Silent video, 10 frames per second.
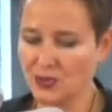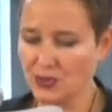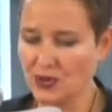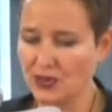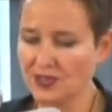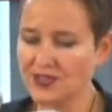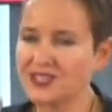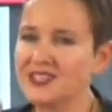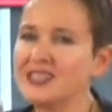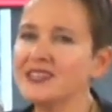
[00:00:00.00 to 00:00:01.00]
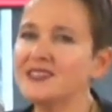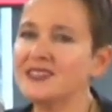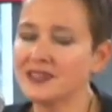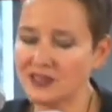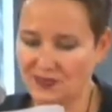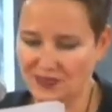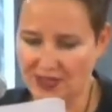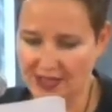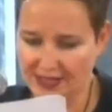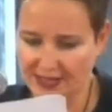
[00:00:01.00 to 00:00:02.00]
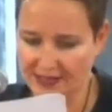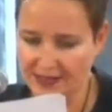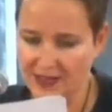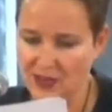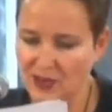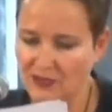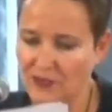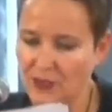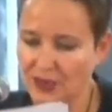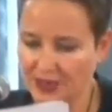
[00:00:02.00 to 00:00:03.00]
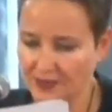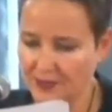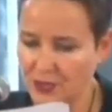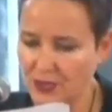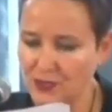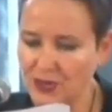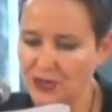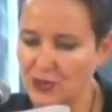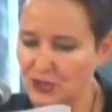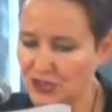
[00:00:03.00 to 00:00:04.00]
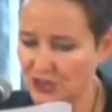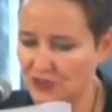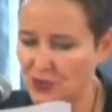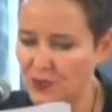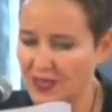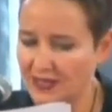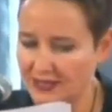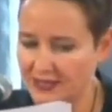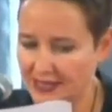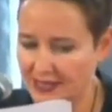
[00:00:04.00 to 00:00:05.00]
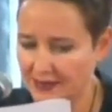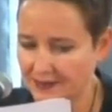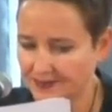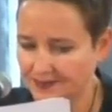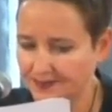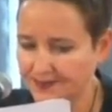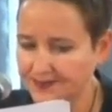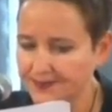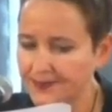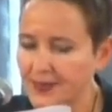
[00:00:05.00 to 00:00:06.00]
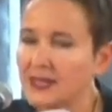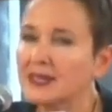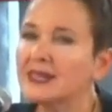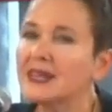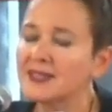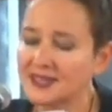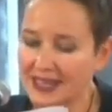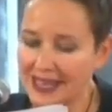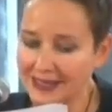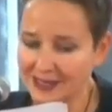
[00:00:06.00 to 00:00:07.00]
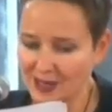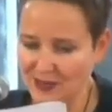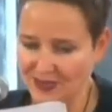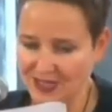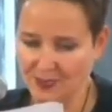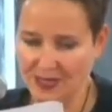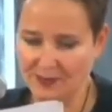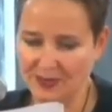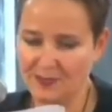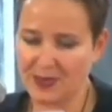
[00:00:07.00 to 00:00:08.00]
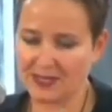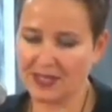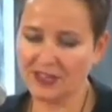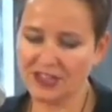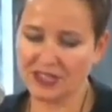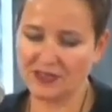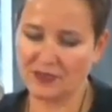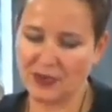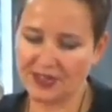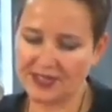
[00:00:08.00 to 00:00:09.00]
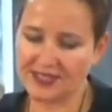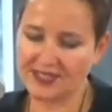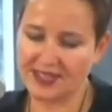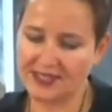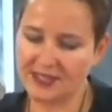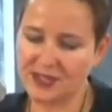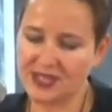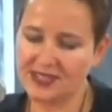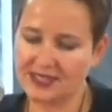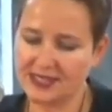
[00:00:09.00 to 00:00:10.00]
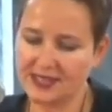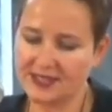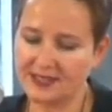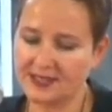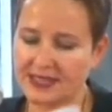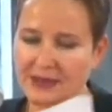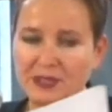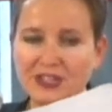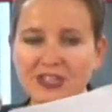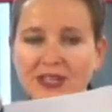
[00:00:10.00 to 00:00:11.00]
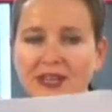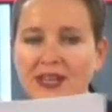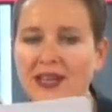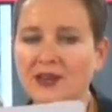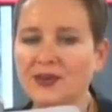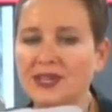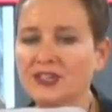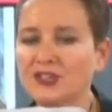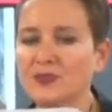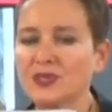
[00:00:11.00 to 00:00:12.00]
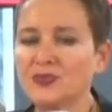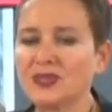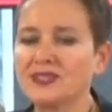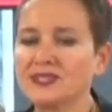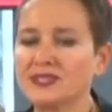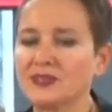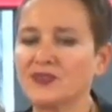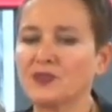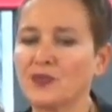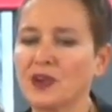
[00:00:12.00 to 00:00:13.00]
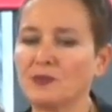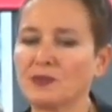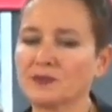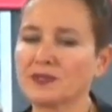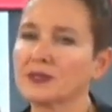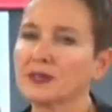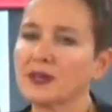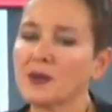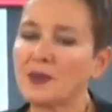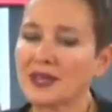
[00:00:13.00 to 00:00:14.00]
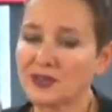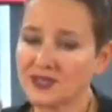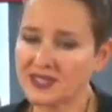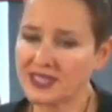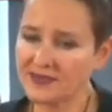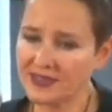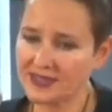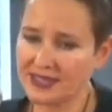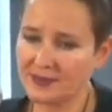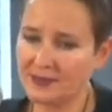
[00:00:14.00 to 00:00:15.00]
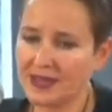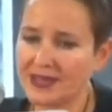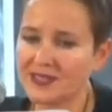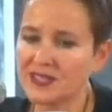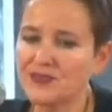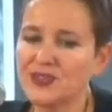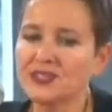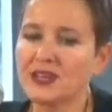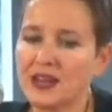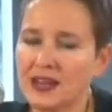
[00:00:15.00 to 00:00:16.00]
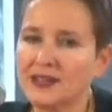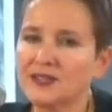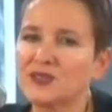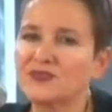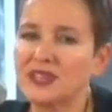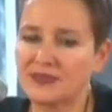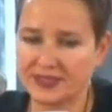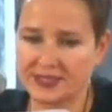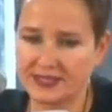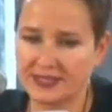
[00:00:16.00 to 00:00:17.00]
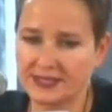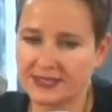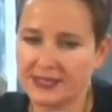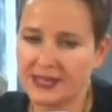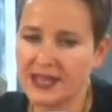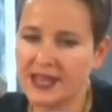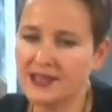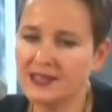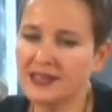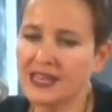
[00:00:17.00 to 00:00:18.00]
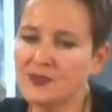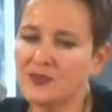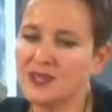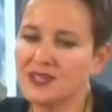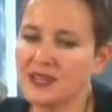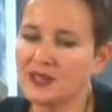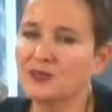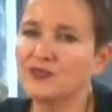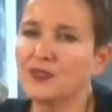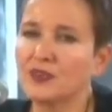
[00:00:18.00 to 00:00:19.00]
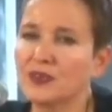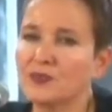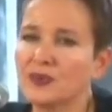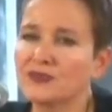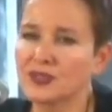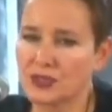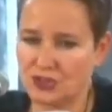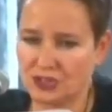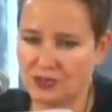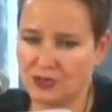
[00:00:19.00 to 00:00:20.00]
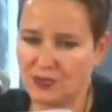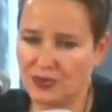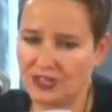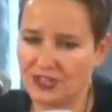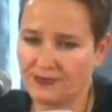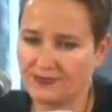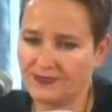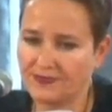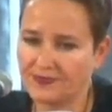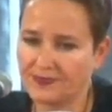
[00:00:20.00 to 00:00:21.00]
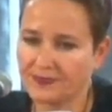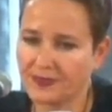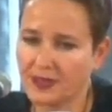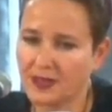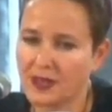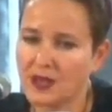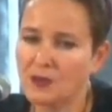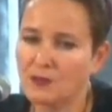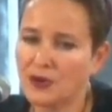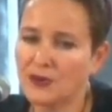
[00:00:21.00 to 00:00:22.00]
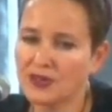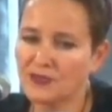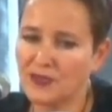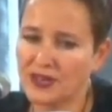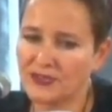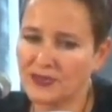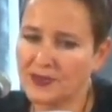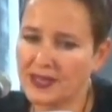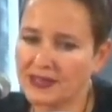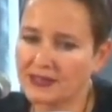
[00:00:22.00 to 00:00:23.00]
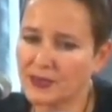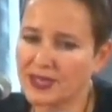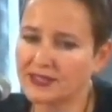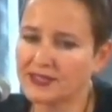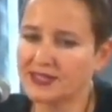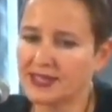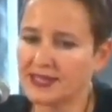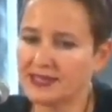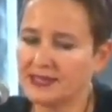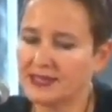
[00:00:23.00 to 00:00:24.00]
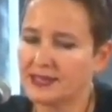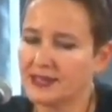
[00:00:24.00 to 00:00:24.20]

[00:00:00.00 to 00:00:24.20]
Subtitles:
could call the de-dignifying of work, to invert a notion of Robert Castel. The title of this paper, Pathologies of Work, is intended to indicate and establish a connection between these different problems by conceiving them as different kinds of deficits in a labor-mediated form of social cooperation. Borrowing a phrase from Hegel, we can say